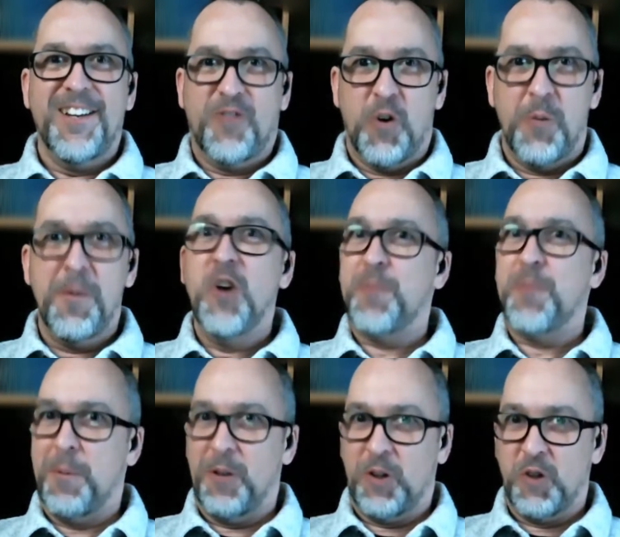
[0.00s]
For most
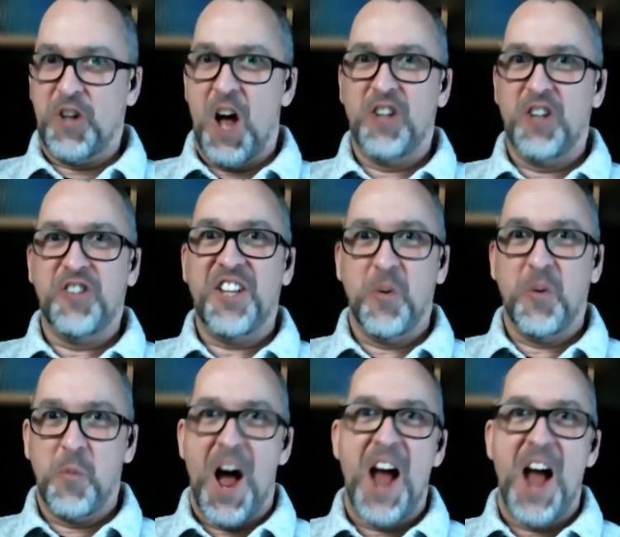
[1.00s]
biblical scholars, that's a
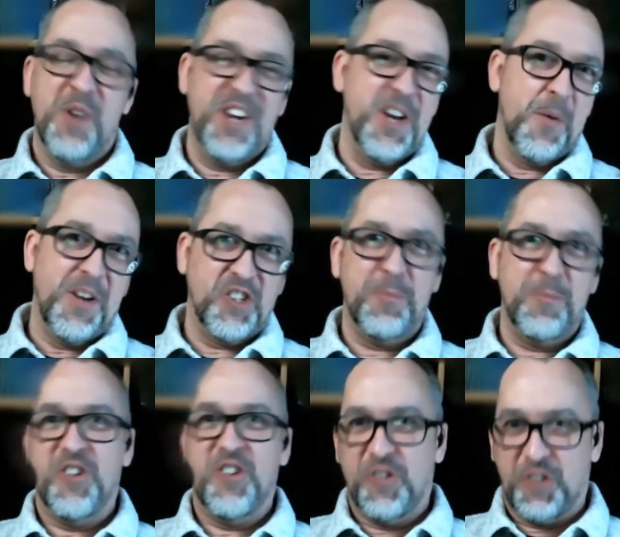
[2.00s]
wide window. I just
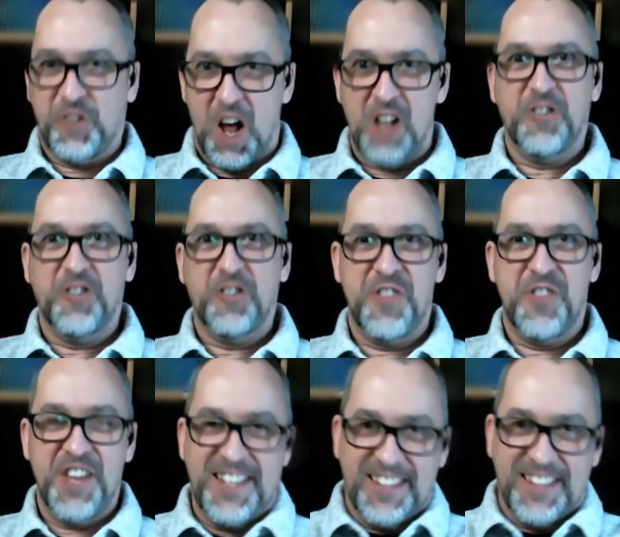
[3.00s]
mentioned scholars who
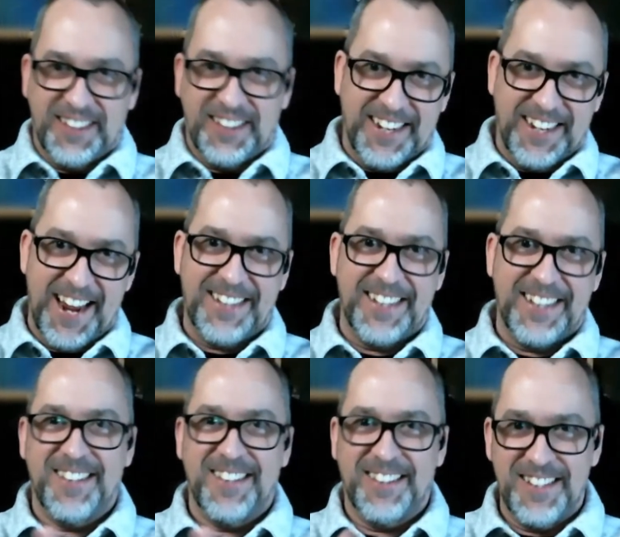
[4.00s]
think that they can date
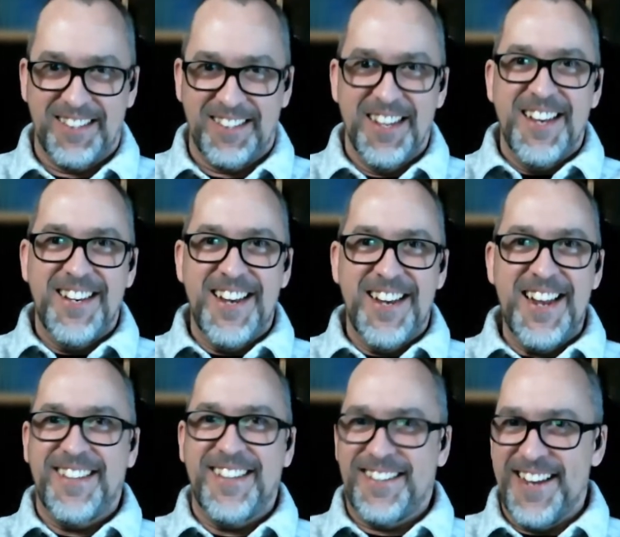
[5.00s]
things at these
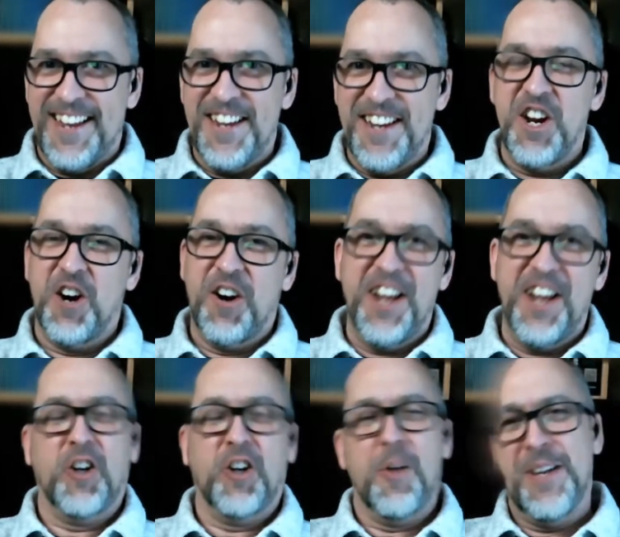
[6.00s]
neat 10-year
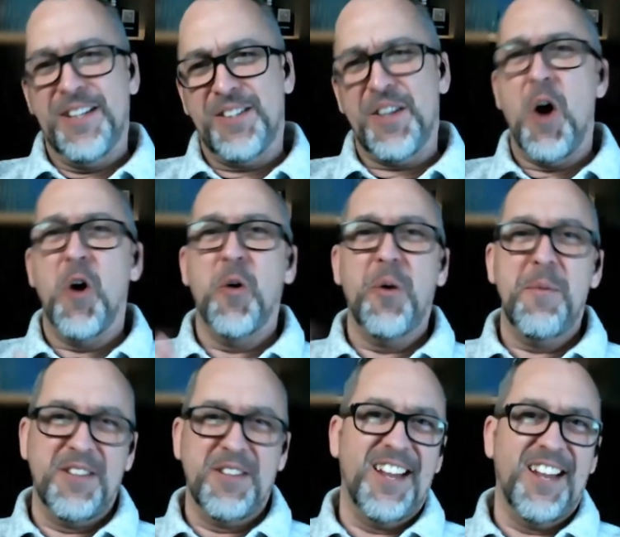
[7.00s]
increments. Oh, we
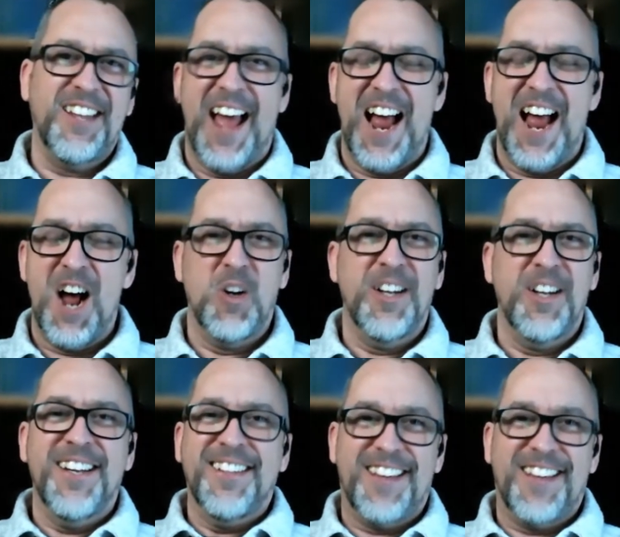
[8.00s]
must allow
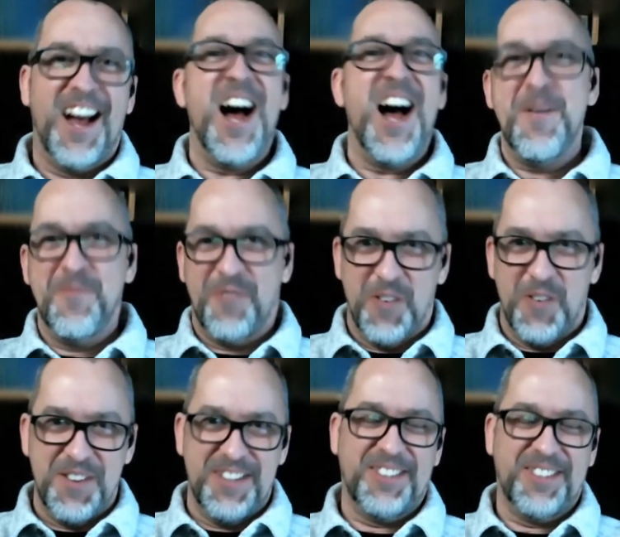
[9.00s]
time
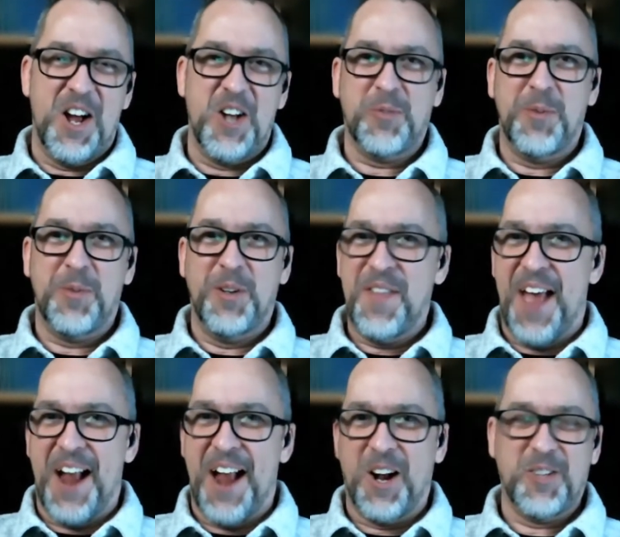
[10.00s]
for this gospel or
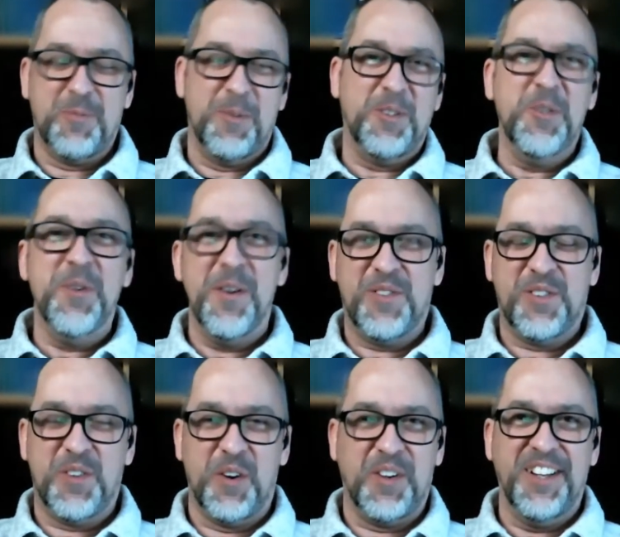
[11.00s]
that gospel to have
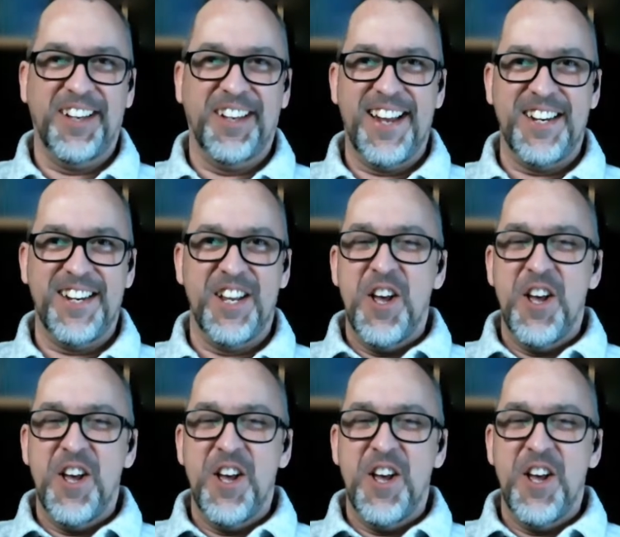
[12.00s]
circulated.